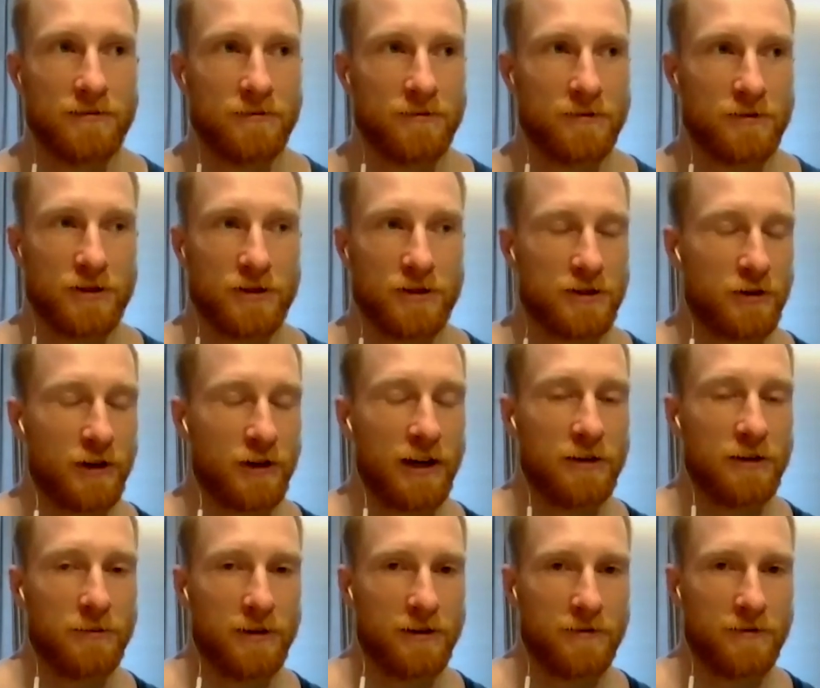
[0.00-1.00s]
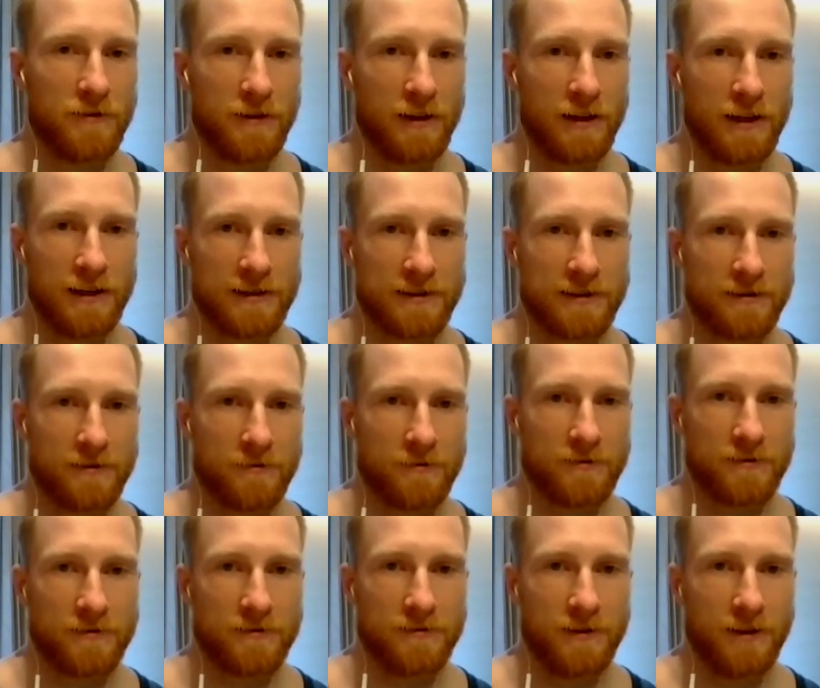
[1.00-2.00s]
or just trained with for the last,
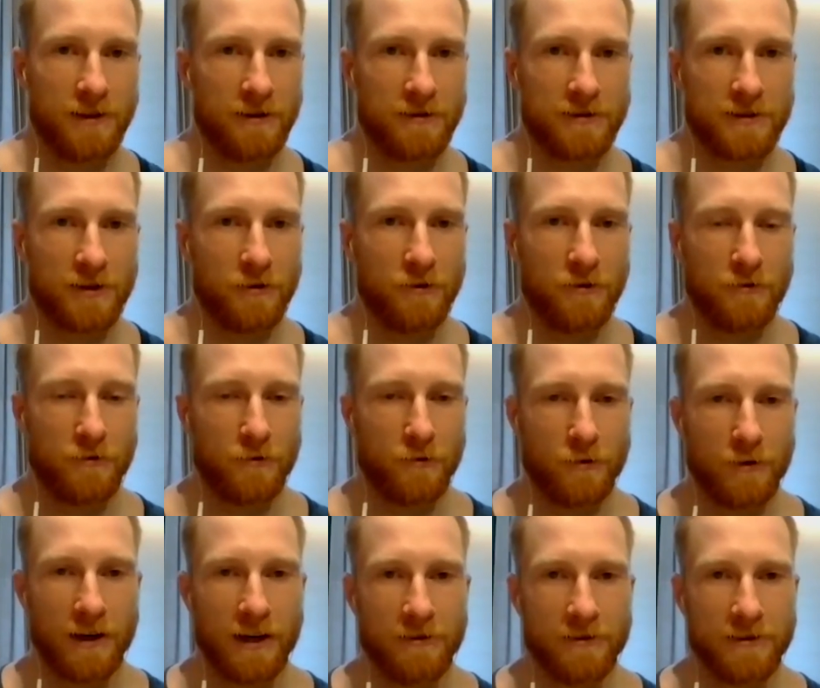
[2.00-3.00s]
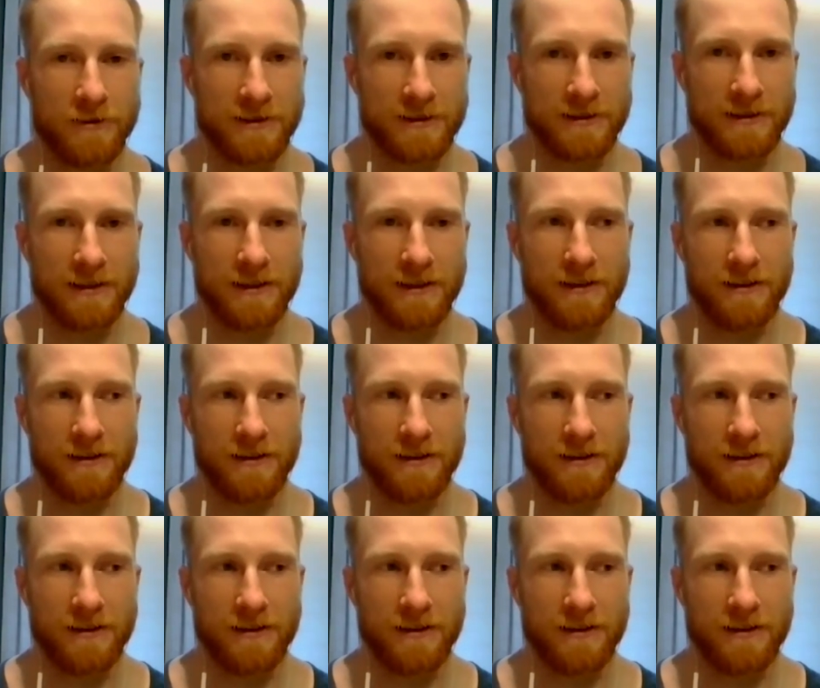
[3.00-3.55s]
2 to 4 hours.